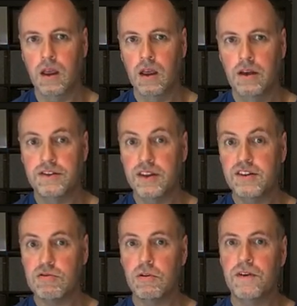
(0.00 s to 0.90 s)
So
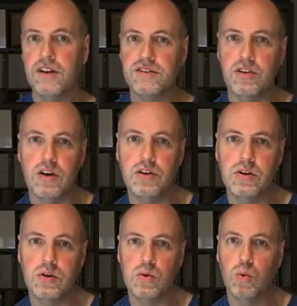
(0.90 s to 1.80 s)
these are all things that you can
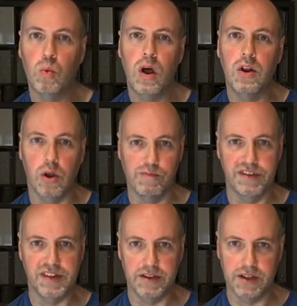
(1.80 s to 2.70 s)
do while you're
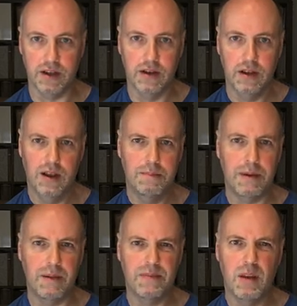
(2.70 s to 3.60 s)
presenting,
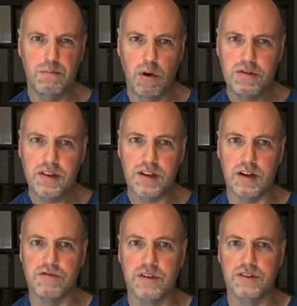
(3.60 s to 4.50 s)
but most of the
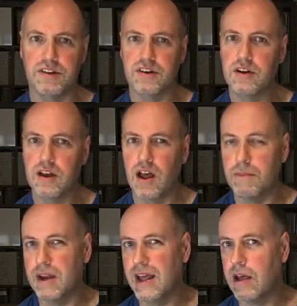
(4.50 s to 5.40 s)
difference is going to come
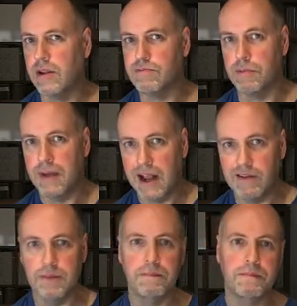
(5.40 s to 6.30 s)
in how you prepare
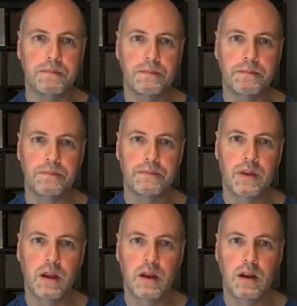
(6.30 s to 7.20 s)
it.
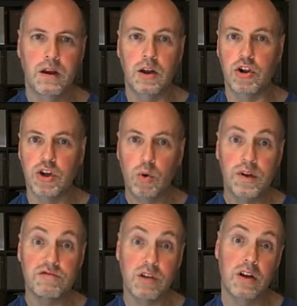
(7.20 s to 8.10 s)
Now, you should
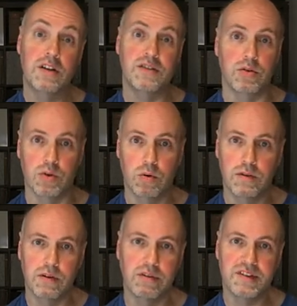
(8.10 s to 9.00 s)
always rehearse your talk,
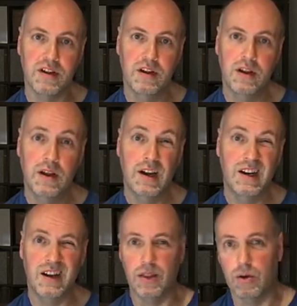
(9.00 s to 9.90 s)
of course,
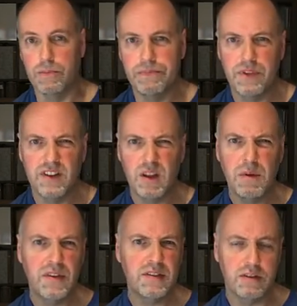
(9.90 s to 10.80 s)
although some
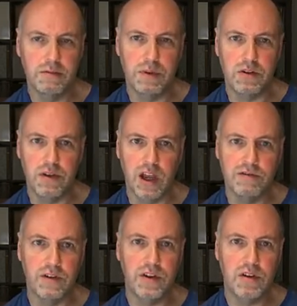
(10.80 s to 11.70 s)
of us who have been doing it
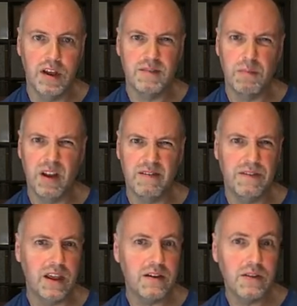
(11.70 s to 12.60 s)
for a few years might
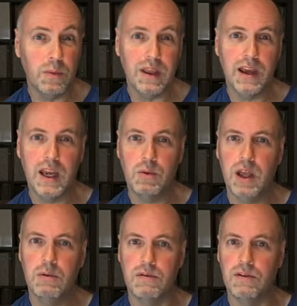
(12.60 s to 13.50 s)
think that we can get
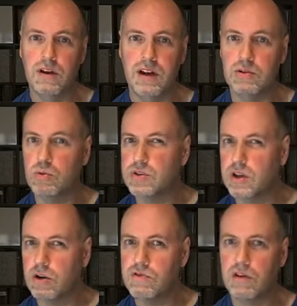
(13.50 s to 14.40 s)
away with little to
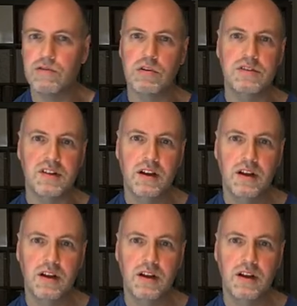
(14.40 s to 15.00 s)
no run-throughs.